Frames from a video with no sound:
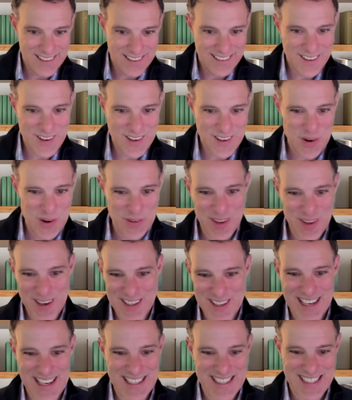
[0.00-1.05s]

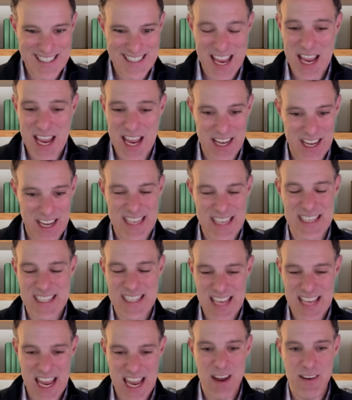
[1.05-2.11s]
It can
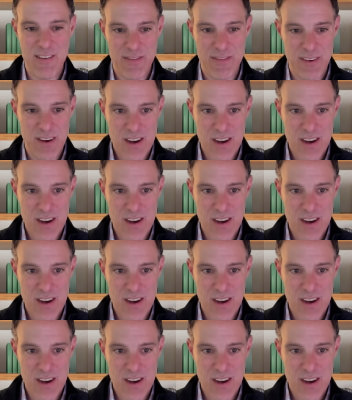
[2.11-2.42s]
save